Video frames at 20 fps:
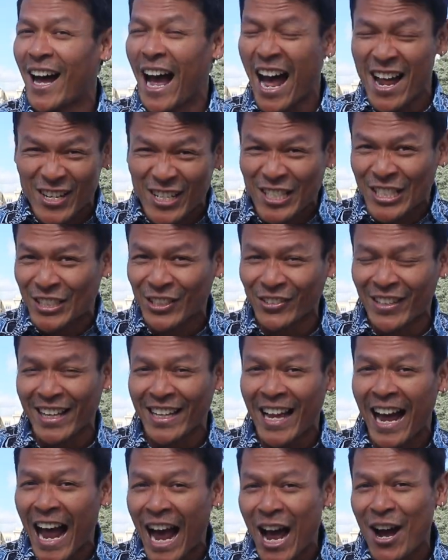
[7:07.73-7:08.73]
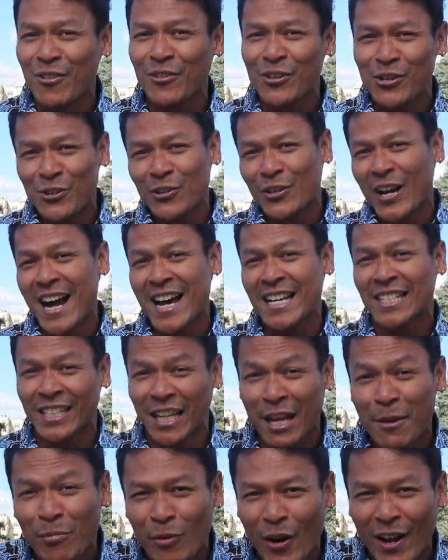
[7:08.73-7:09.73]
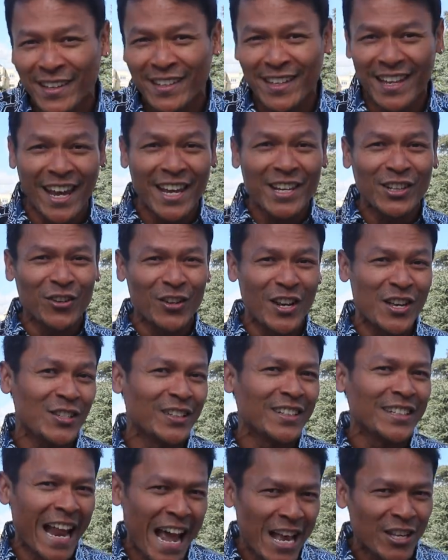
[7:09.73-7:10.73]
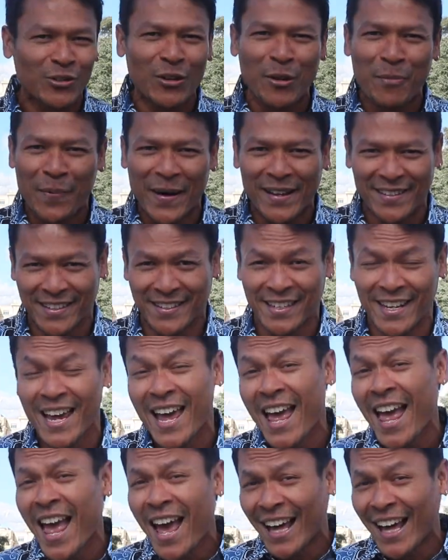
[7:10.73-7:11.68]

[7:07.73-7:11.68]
understood that how you guys celebrate the Indonesian National Batik Day.